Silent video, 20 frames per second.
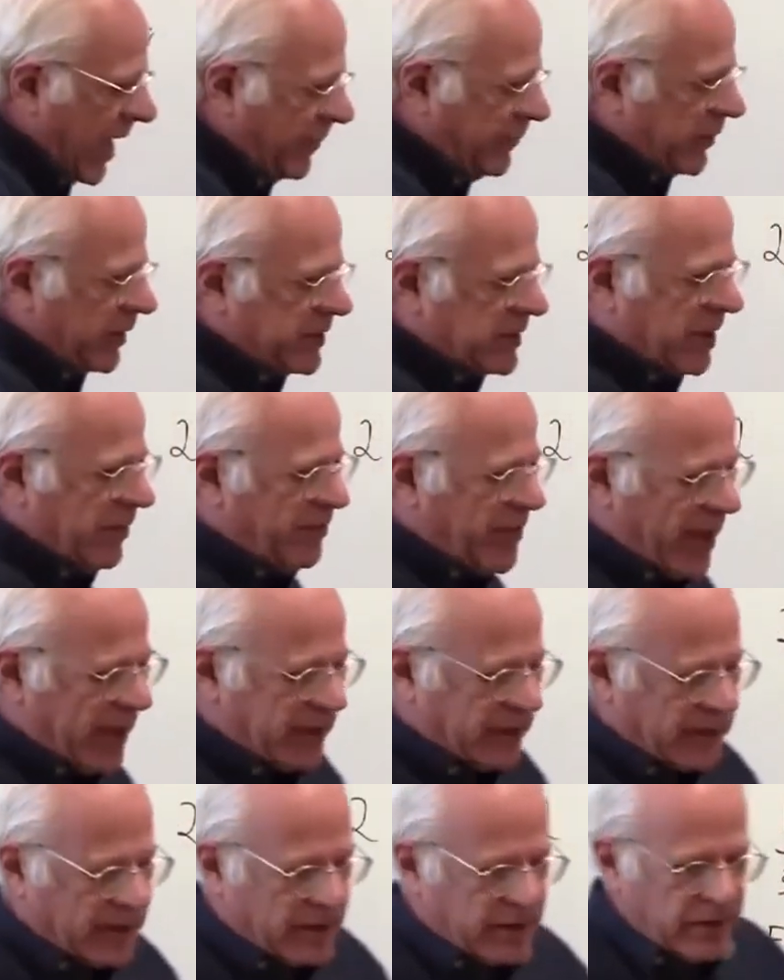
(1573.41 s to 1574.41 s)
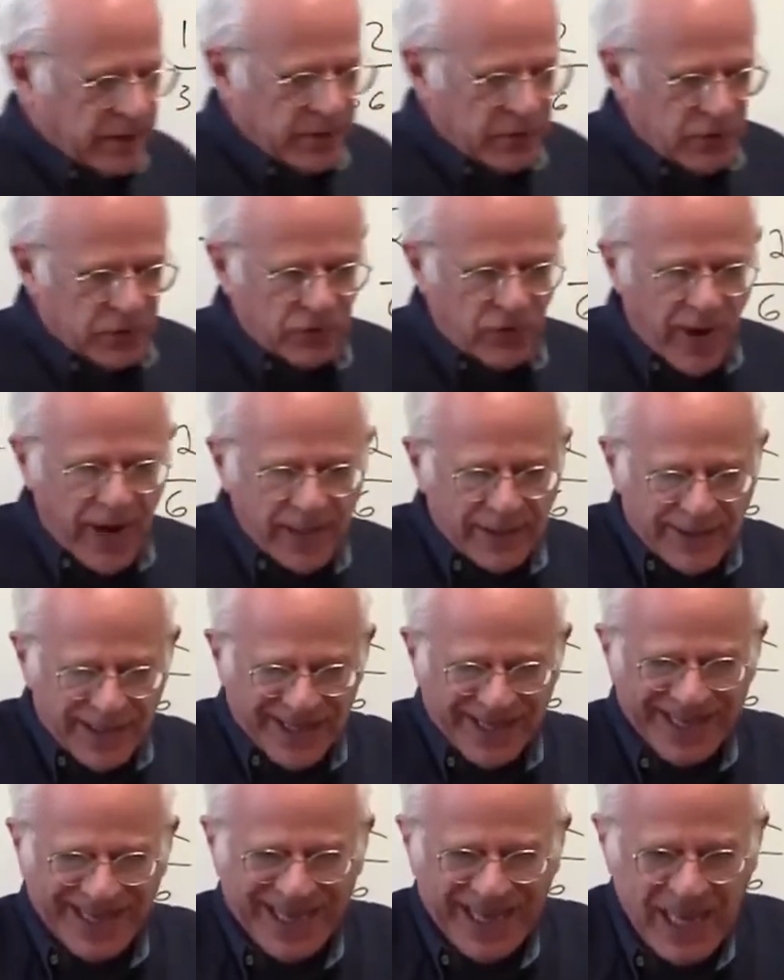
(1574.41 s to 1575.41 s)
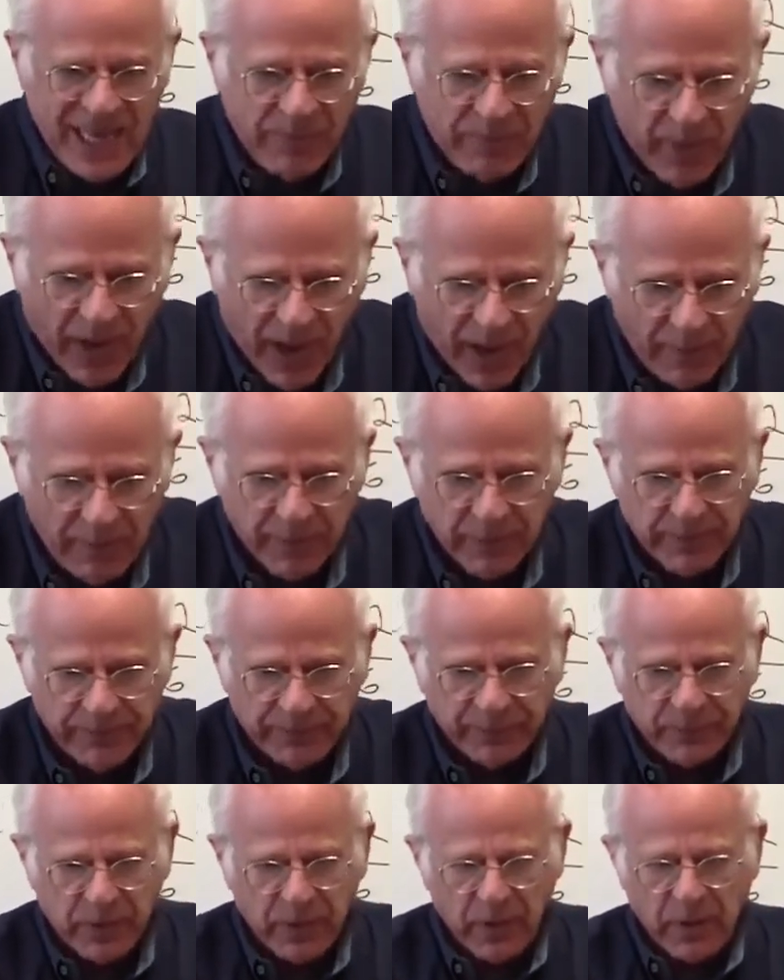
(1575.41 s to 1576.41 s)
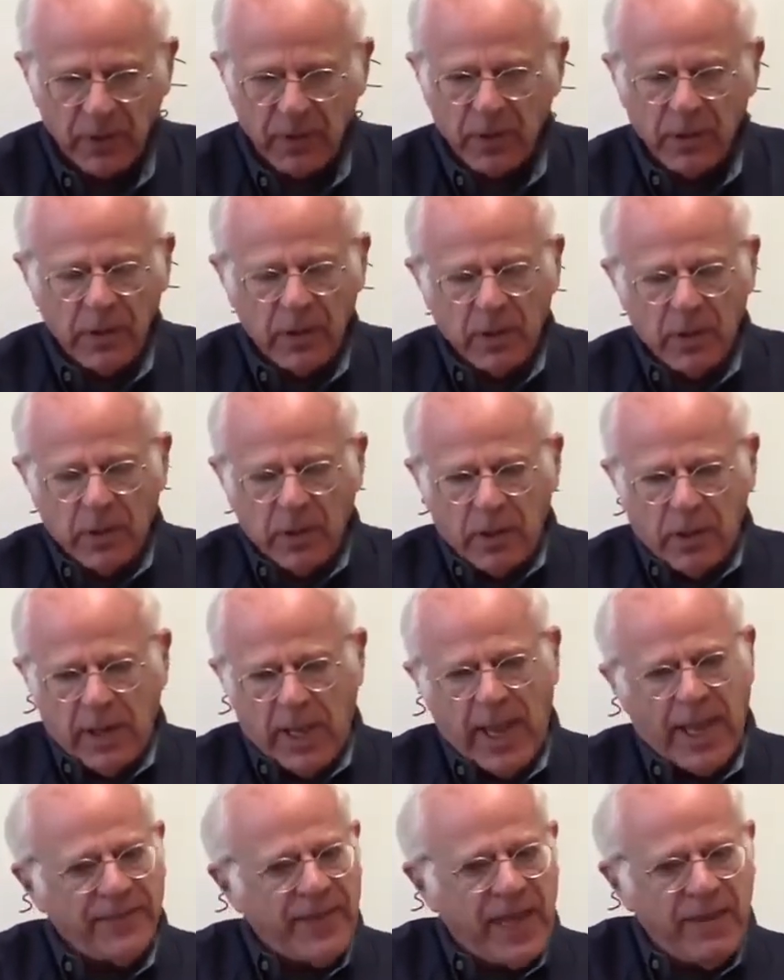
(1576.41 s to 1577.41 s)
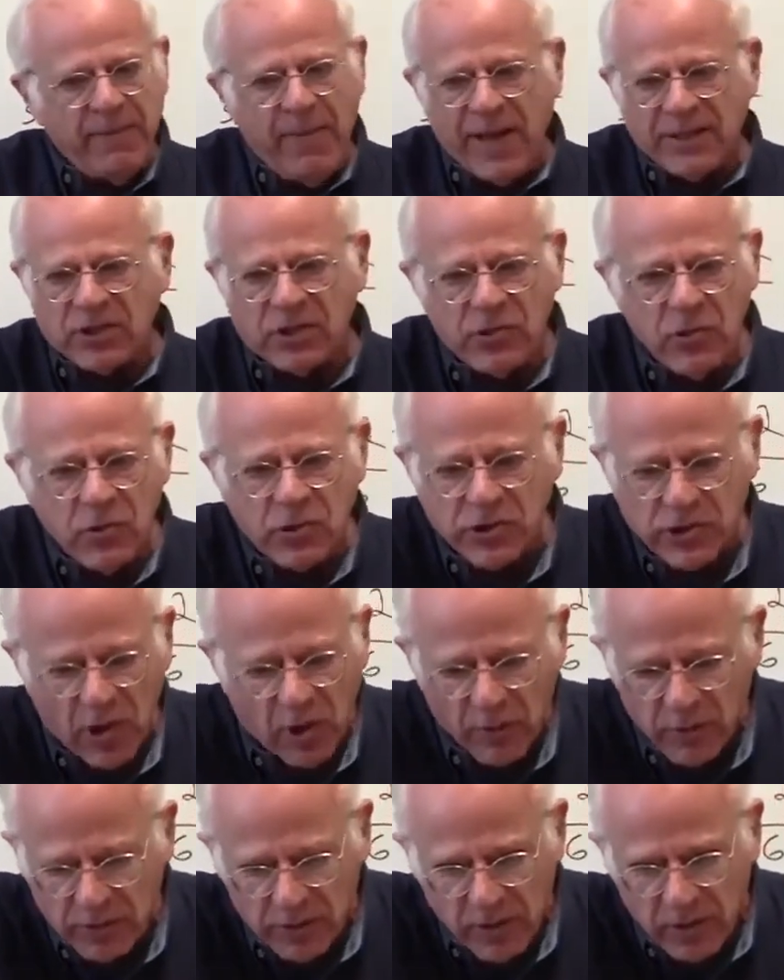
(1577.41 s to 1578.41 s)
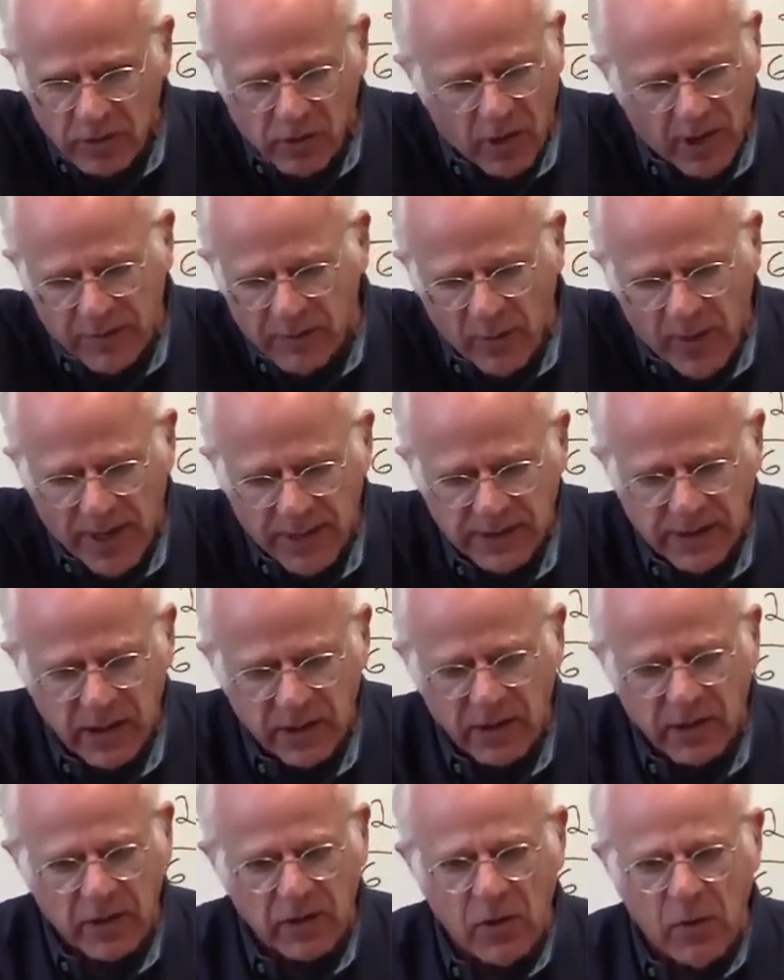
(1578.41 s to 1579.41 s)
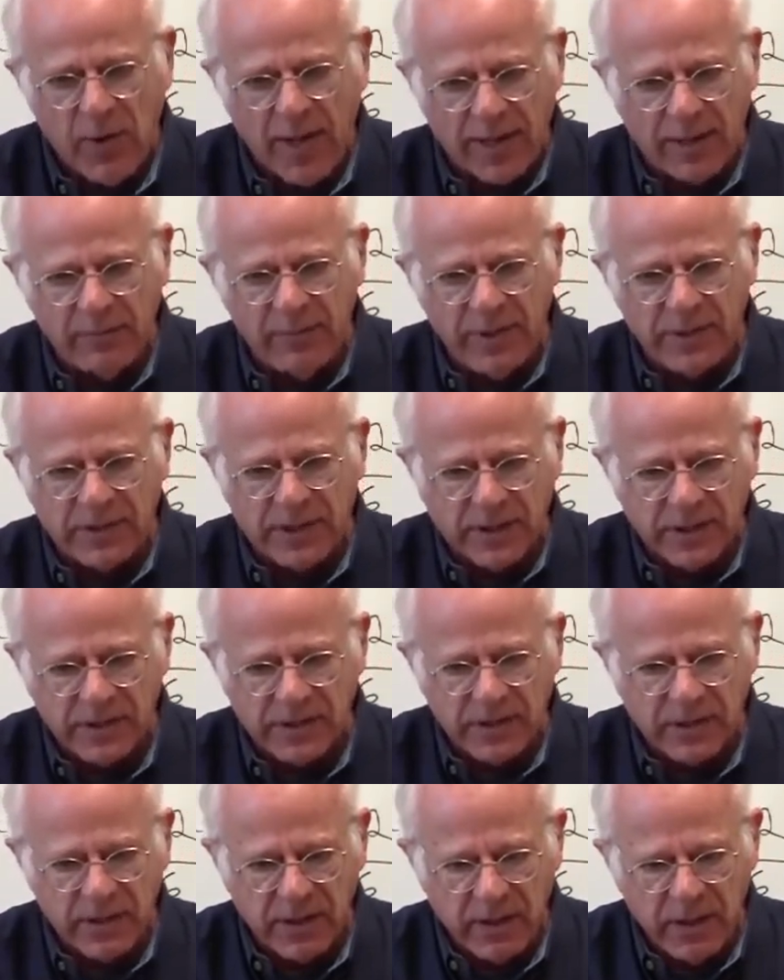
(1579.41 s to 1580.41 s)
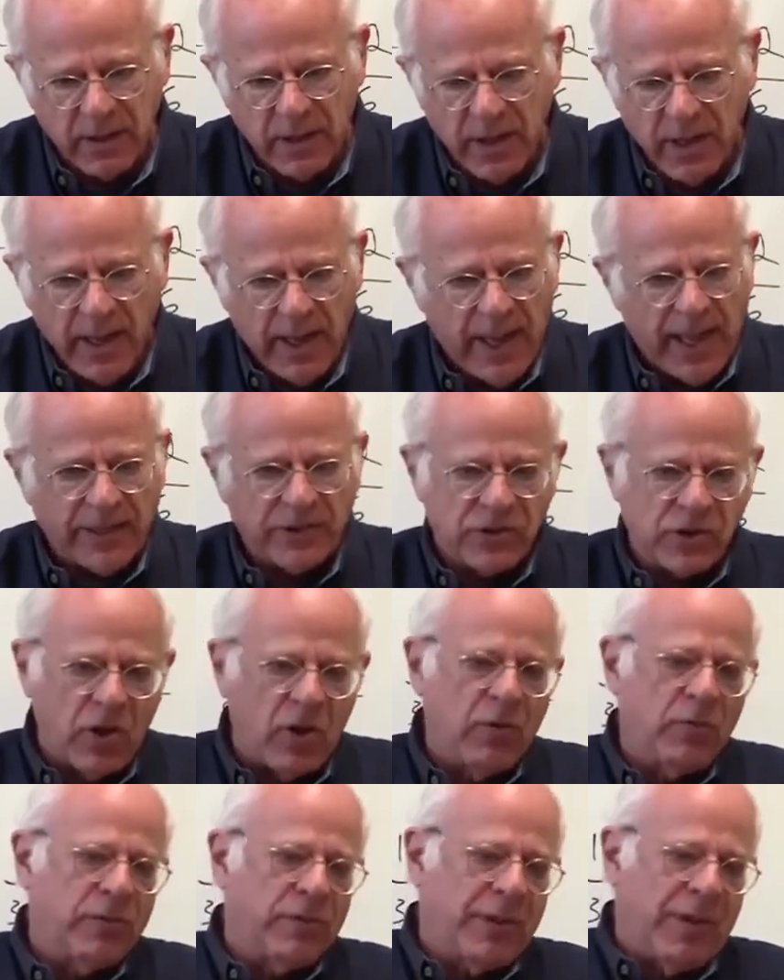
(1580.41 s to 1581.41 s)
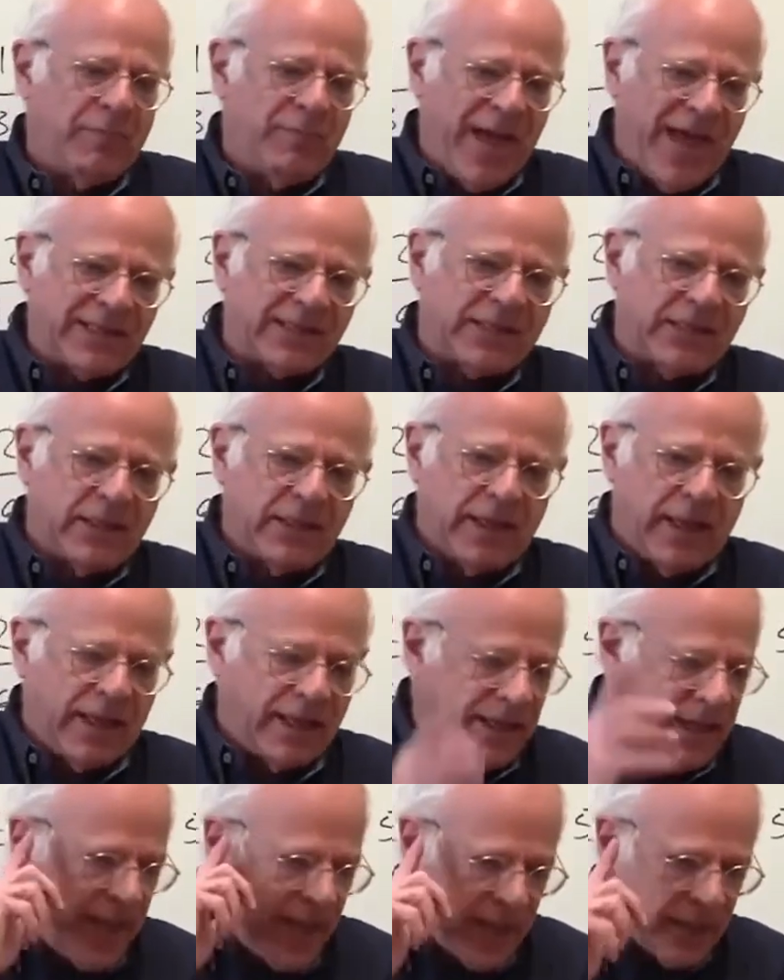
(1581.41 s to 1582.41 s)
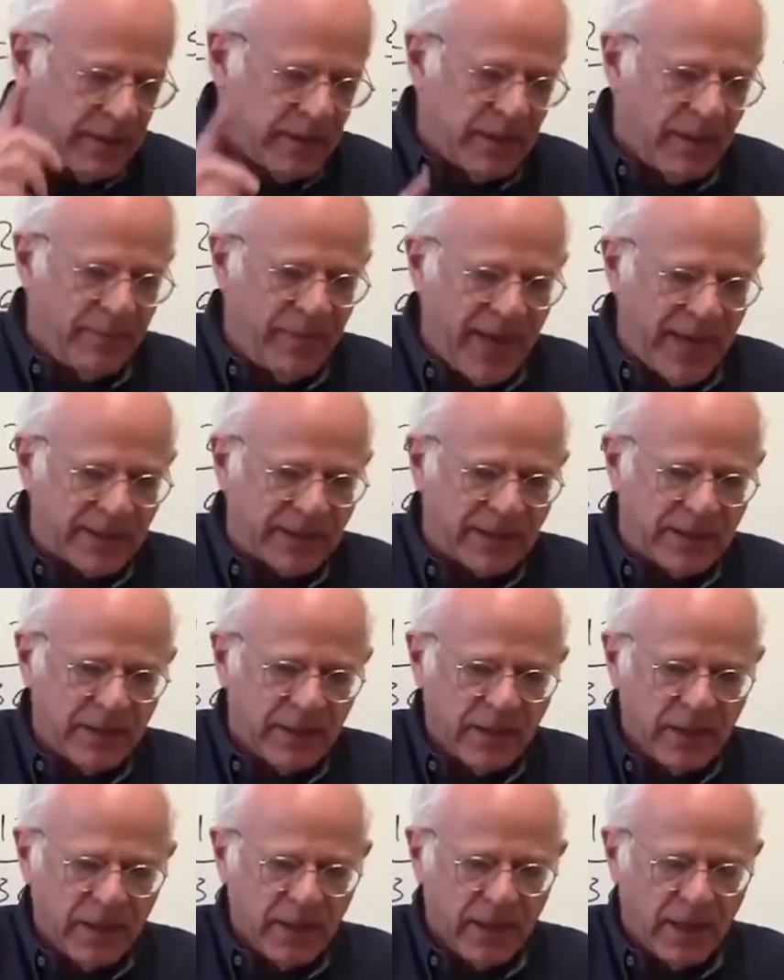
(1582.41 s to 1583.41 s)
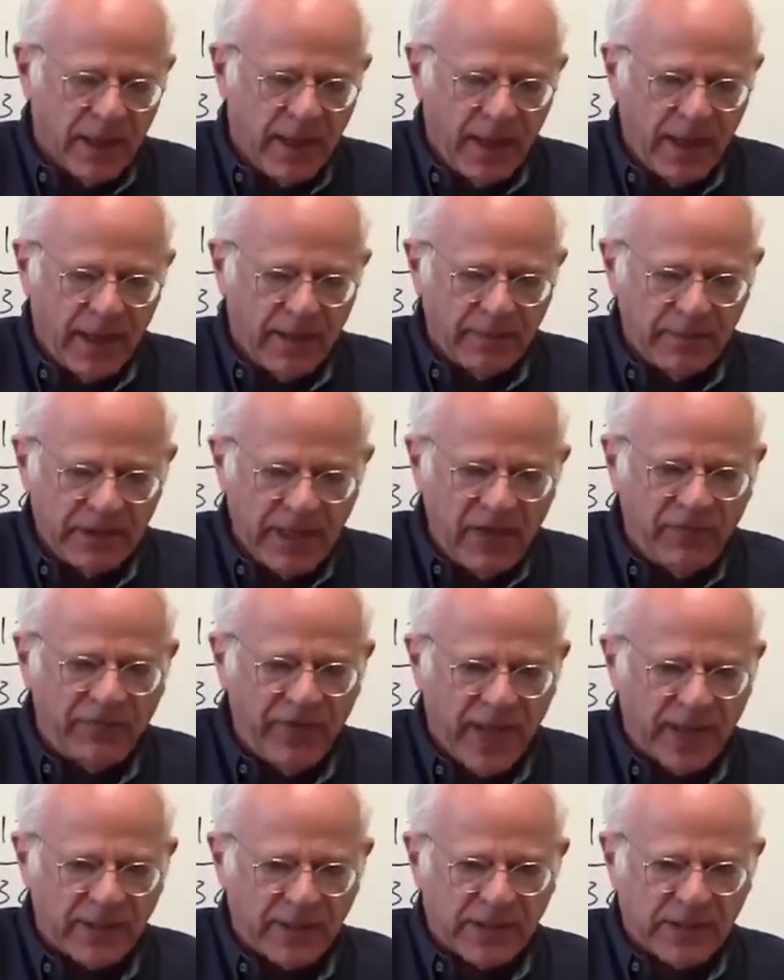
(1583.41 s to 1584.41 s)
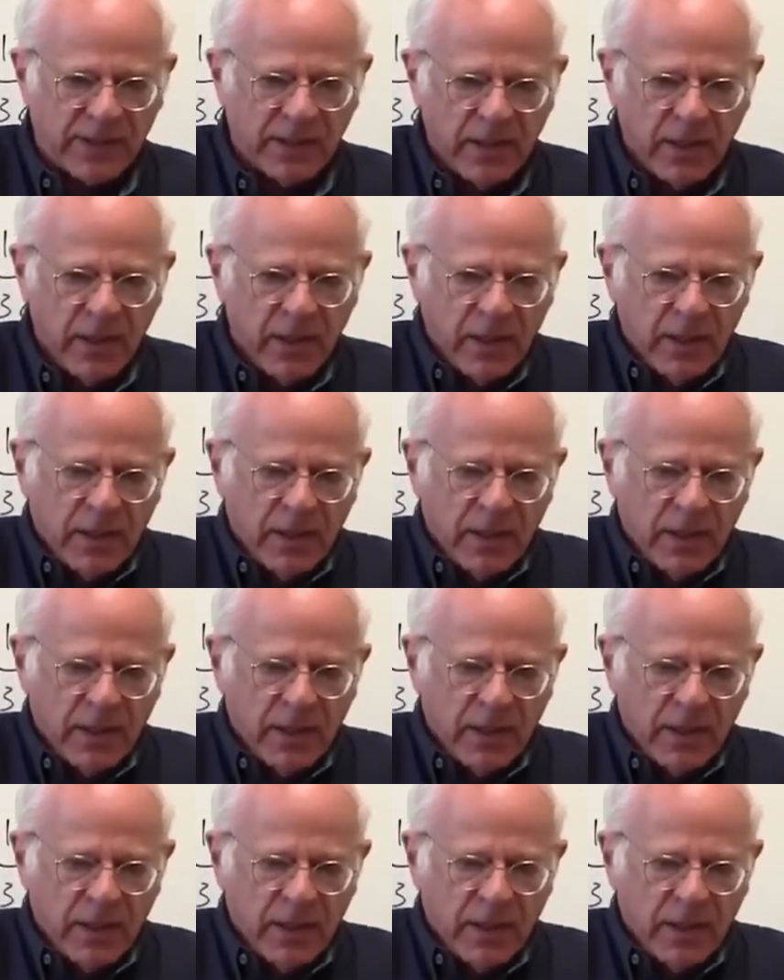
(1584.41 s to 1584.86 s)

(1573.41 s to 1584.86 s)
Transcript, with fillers: capitalist competitor trying to keep up, and they must do so, or otherwise they're going to go out of business. And so the best, again, the best uh, defense,